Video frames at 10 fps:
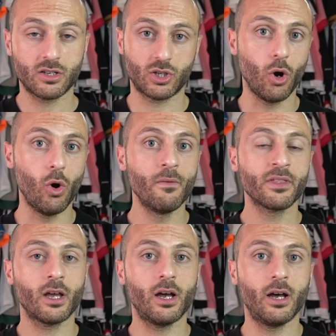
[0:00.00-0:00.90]
so
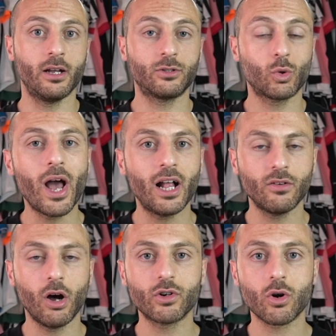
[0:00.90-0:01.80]
12
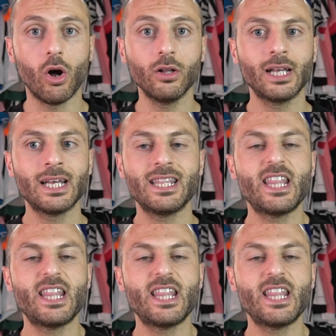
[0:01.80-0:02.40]
overall.